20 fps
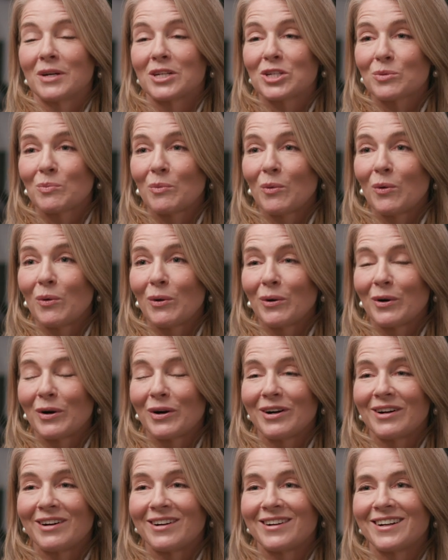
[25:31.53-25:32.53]
much
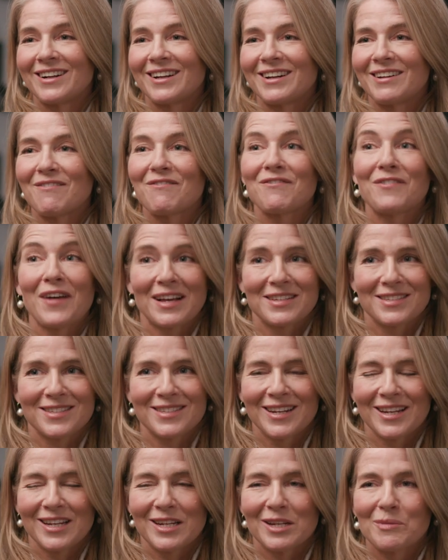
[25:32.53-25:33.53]
more
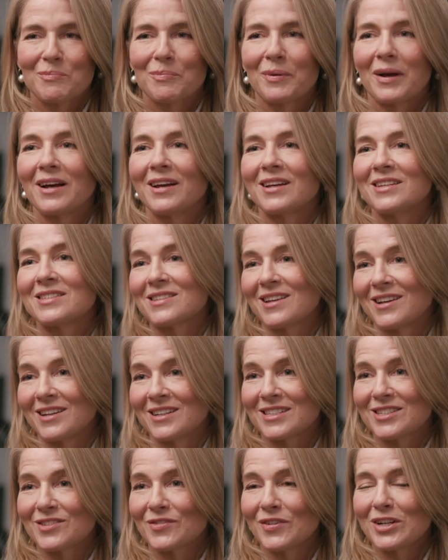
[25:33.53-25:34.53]
fascinated by
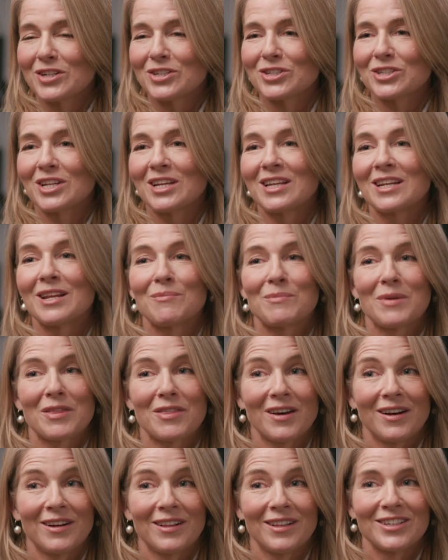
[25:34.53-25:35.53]
science fiction and
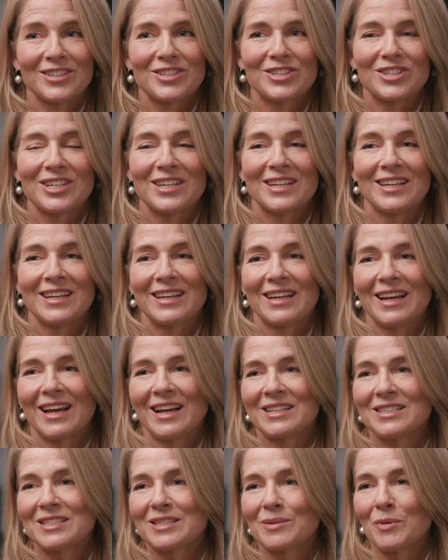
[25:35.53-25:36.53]
mythology
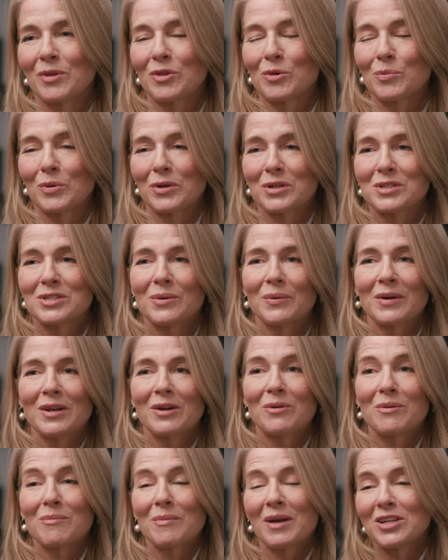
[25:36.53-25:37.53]
and some other books. So I
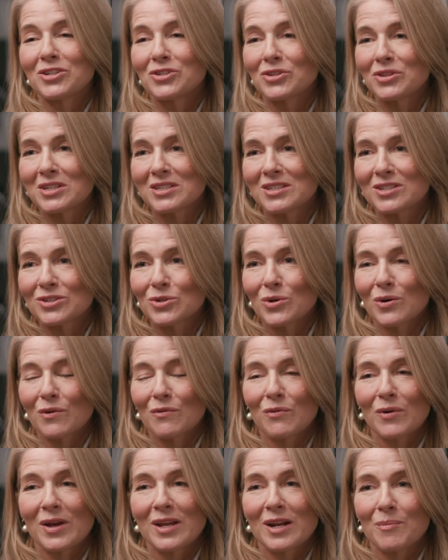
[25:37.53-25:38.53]
don't imagine this is sort
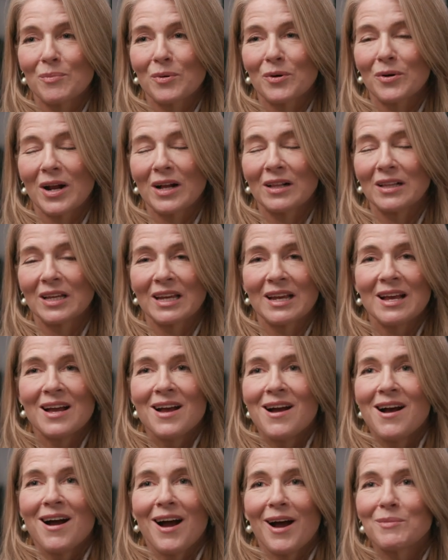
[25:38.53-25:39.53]
of right up her alley.
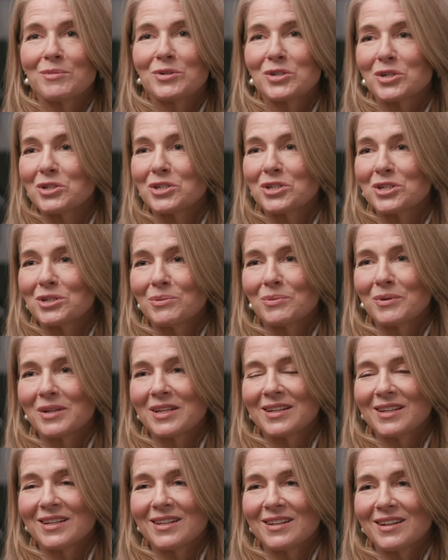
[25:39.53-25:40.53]
I'm sure she'll
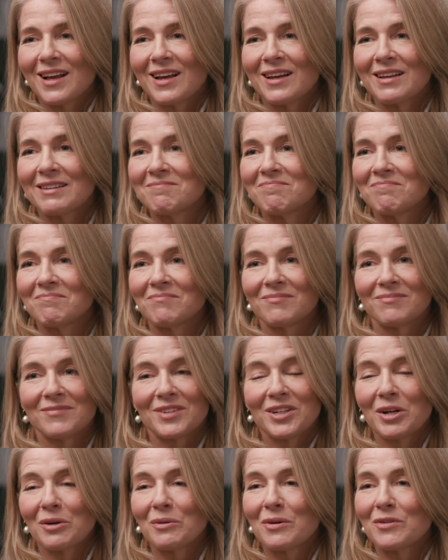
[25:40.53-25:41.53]
read it. And,
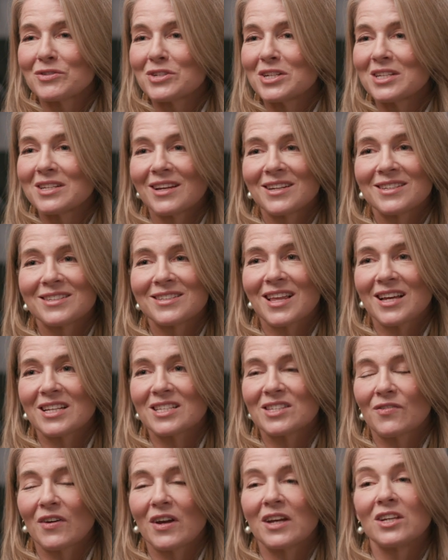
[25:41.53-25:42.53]
you know, if she does,
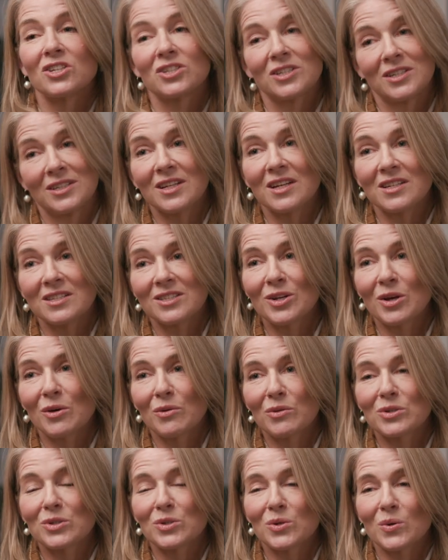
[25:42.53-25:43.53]
that's fine. She does
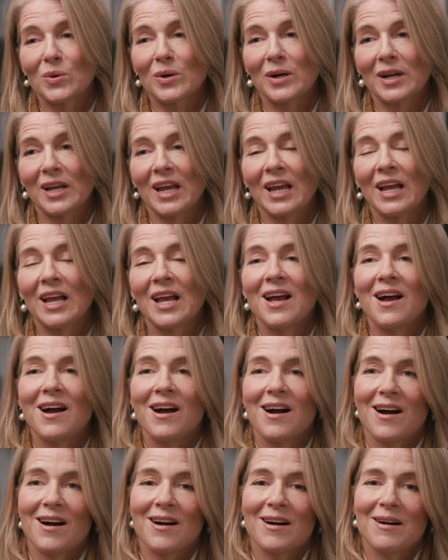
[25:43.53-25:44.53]
know the story.
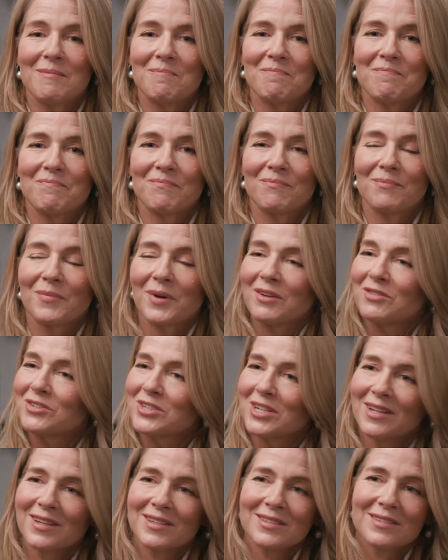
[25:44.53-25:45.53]
But if
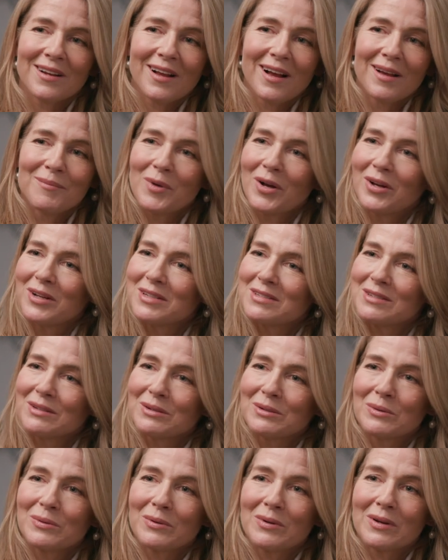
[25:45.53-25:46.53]
she doesn't, I'm
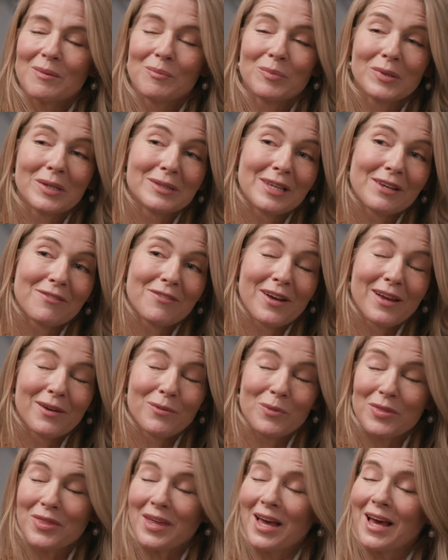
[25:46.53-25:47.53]
also completely
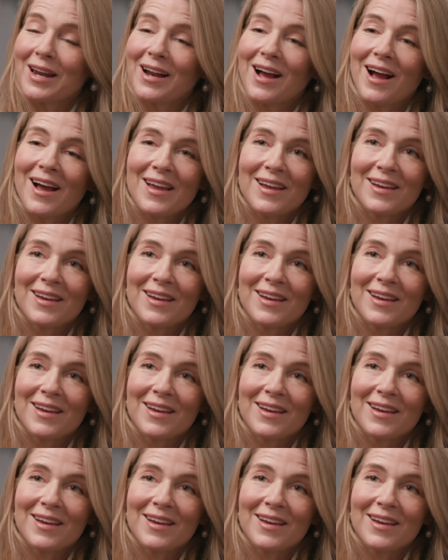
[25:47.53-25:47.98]
fine with that.